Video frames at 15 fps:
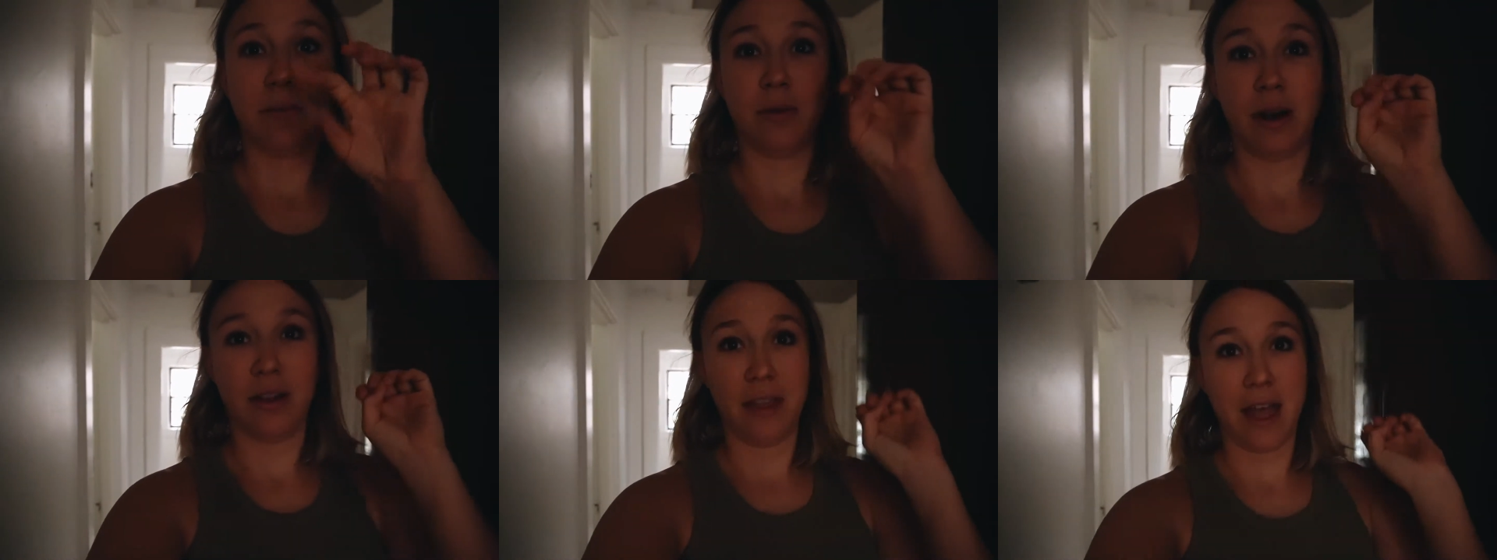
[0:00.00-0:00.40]

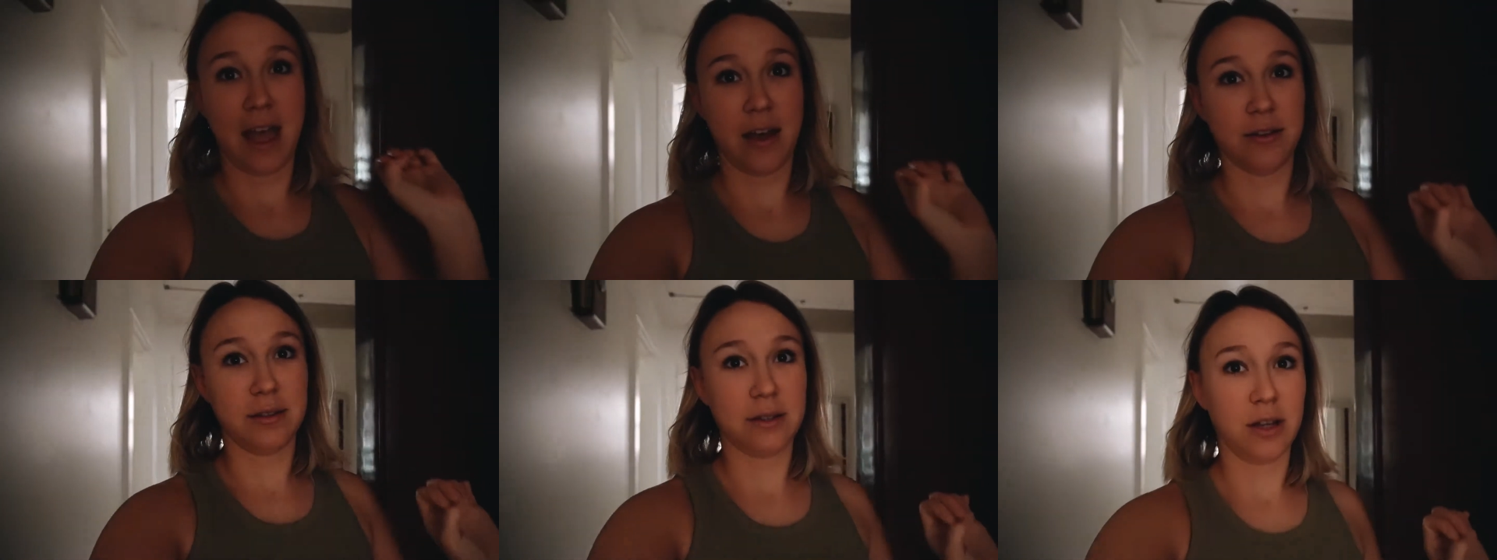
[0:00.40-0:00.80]
around the
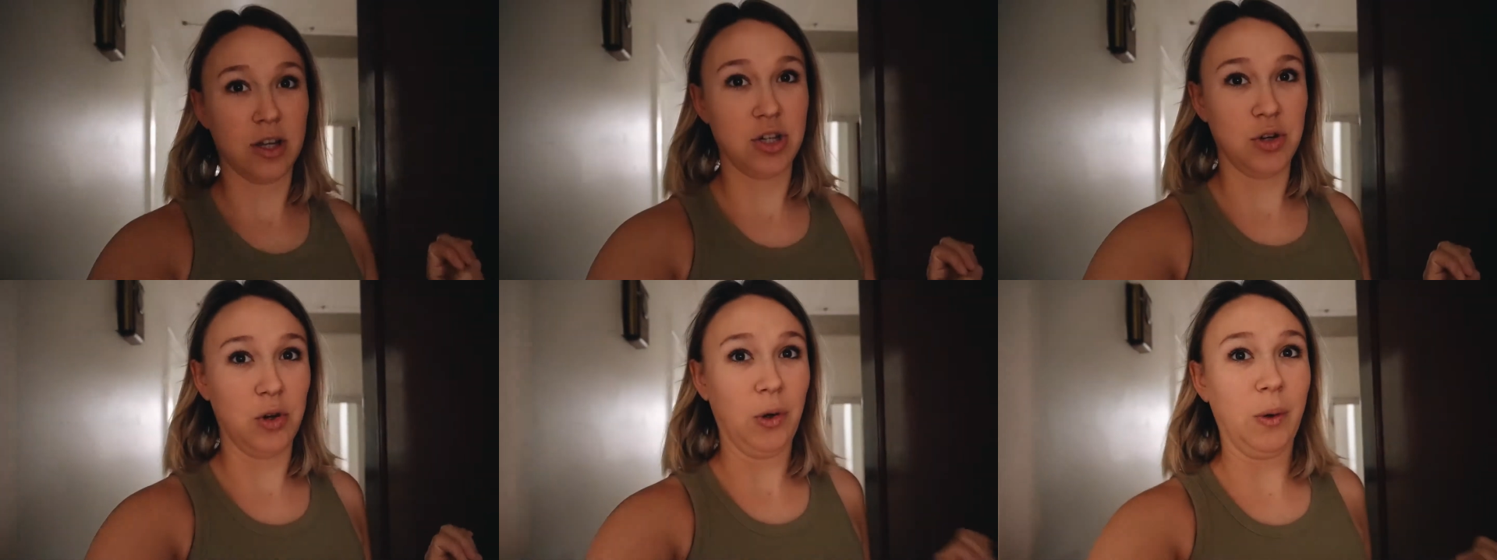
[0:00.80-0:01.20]
house.
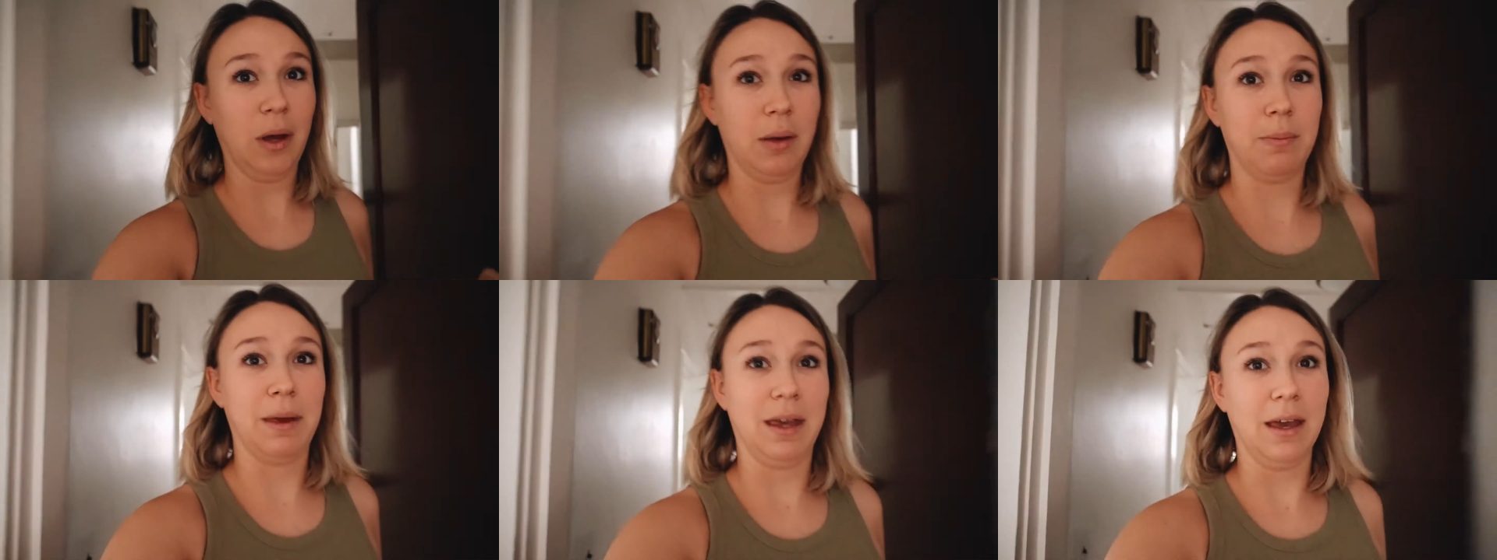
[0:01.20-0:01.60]
Do a quick
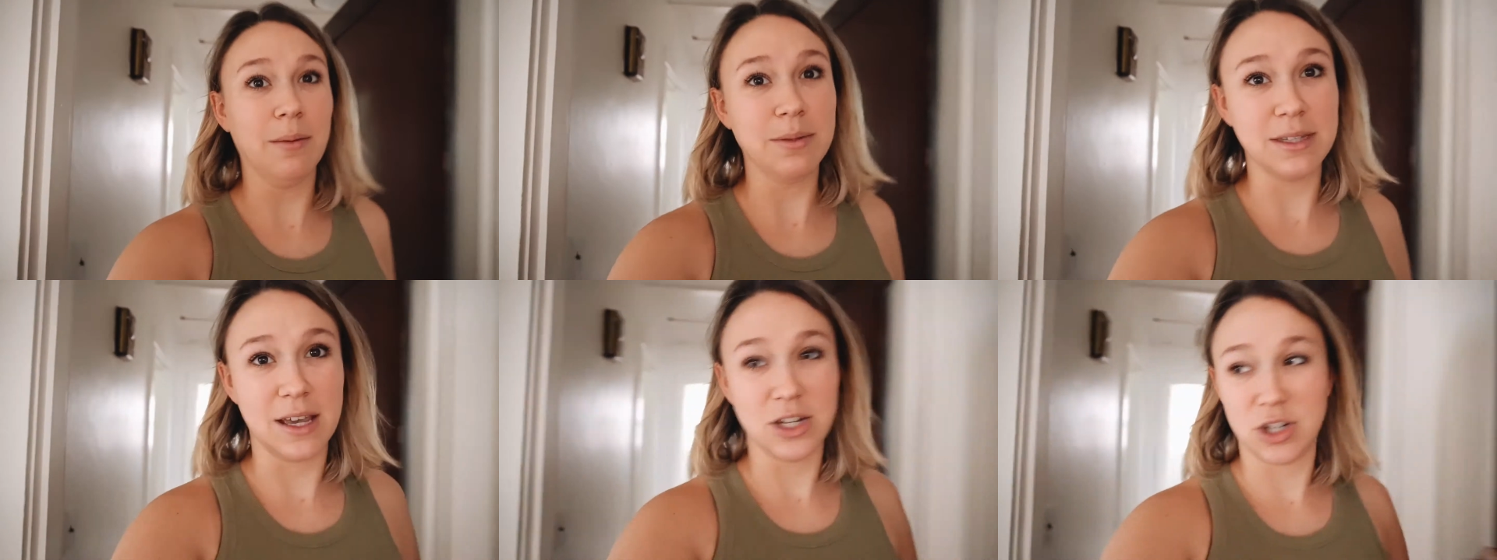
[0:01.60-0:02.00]
pickup
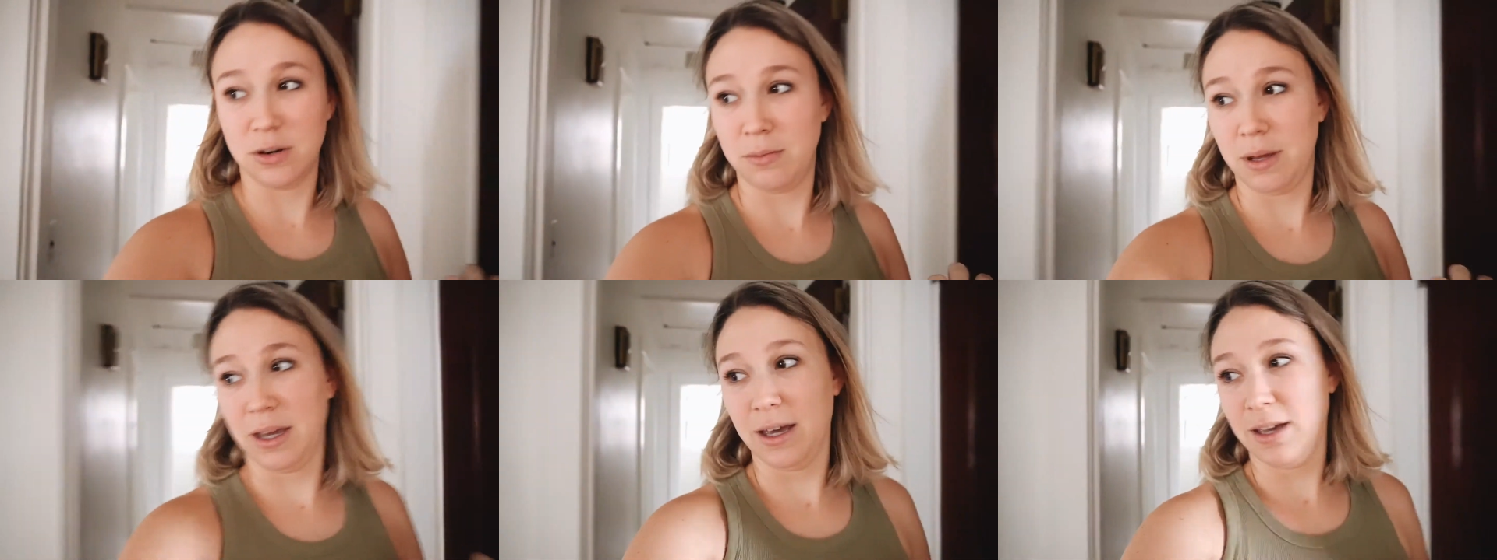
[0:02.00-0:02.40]
session
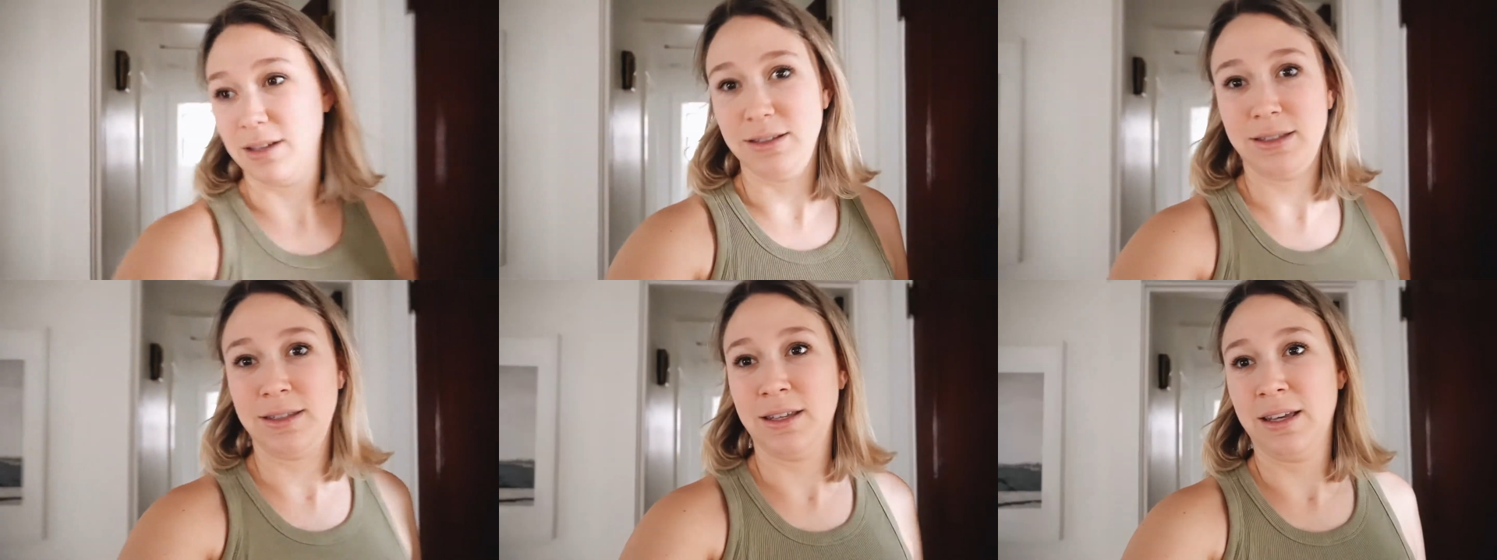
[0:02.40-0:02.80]

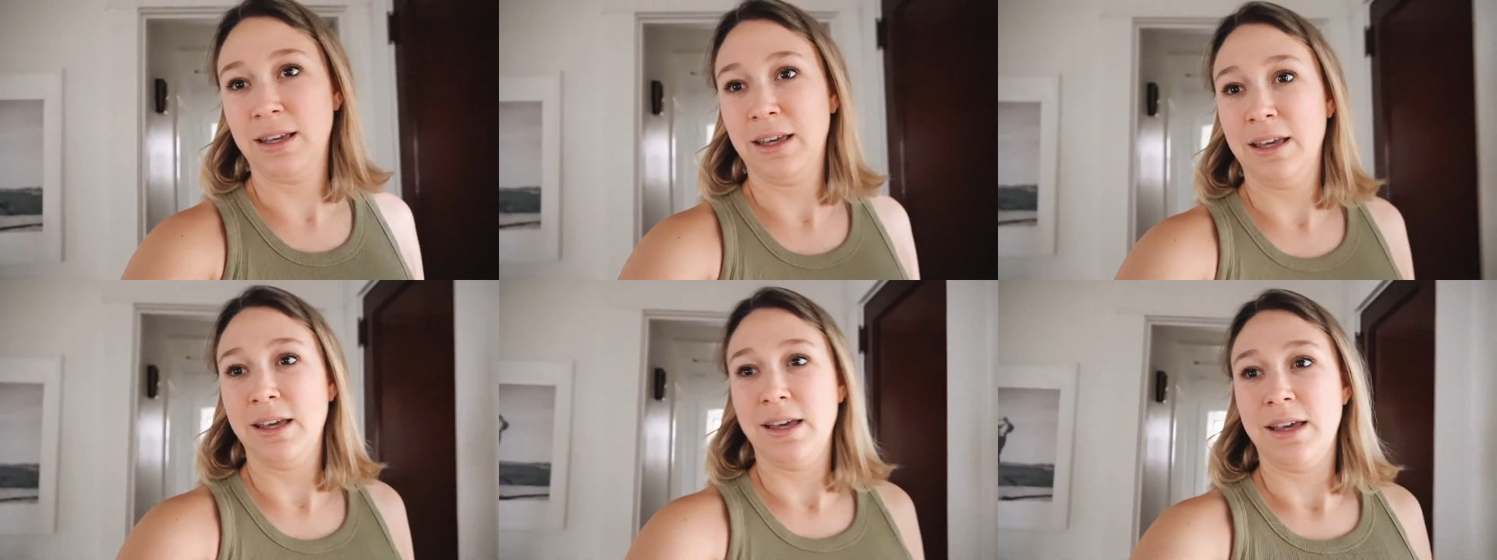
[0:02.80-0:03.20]
because
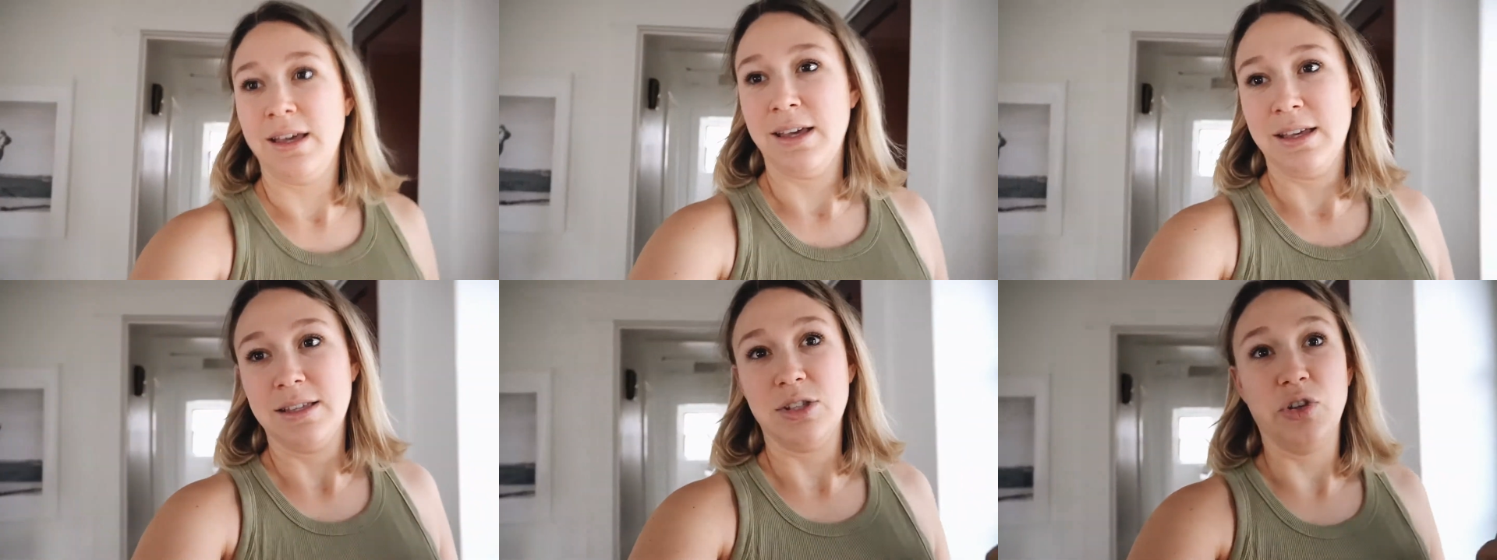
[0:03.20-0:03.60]

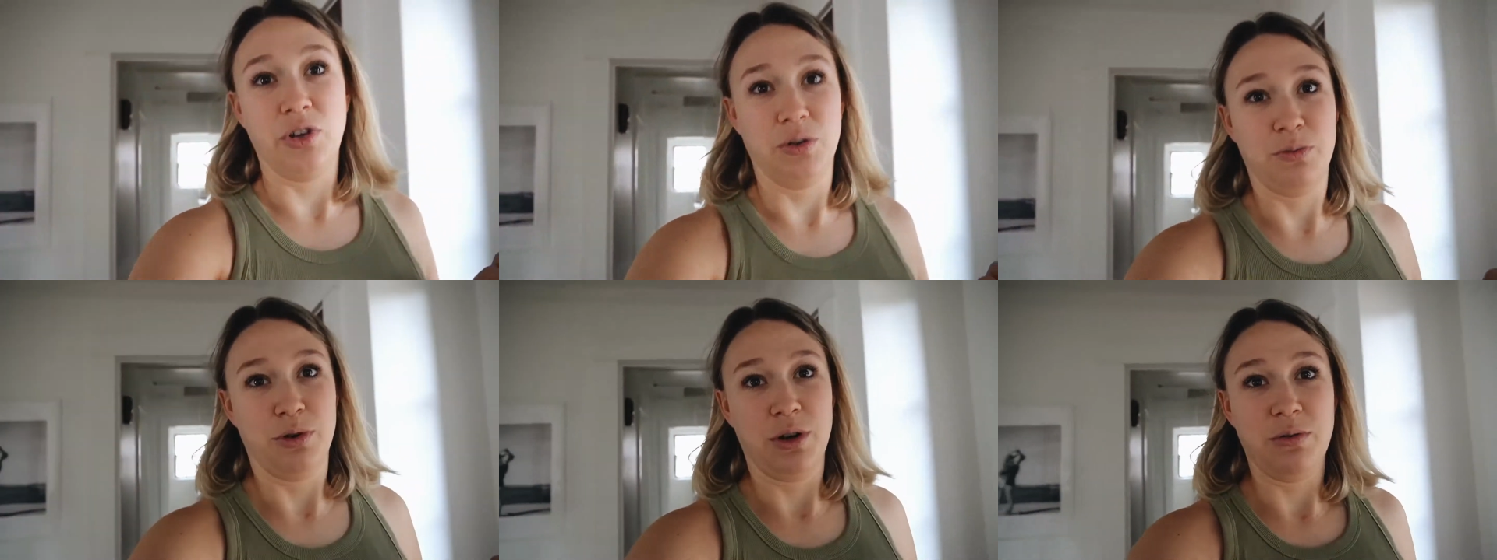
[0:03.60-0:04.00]
it's
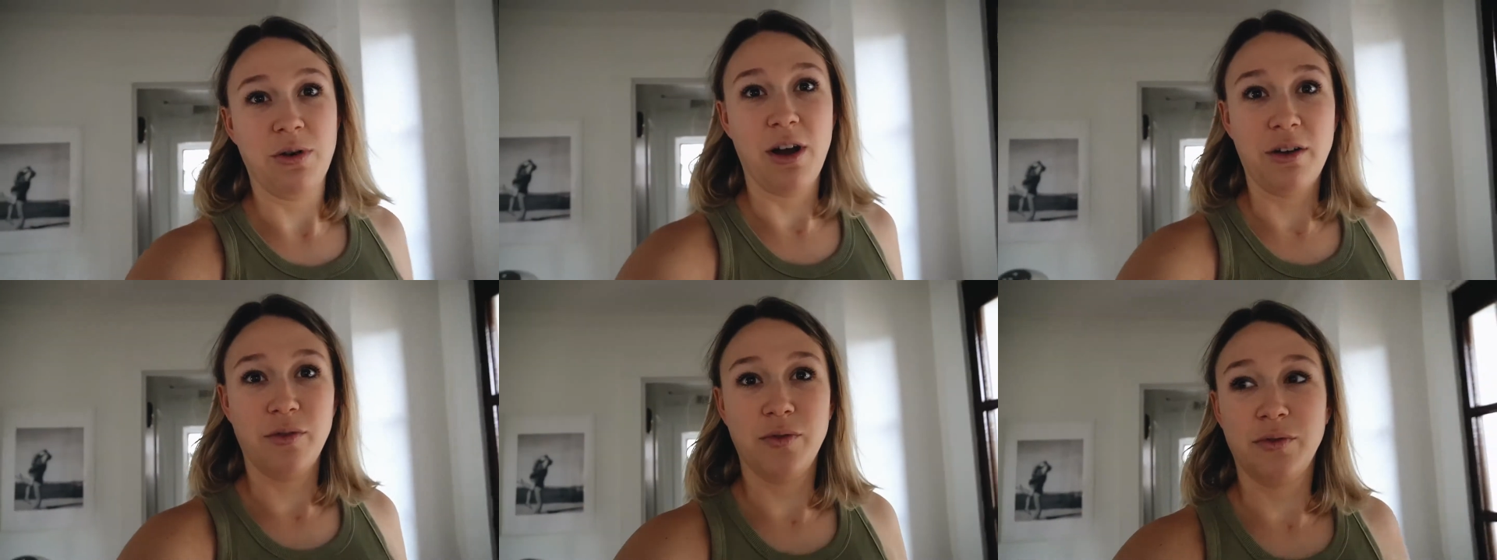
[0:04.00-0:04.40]
looking pretty rough.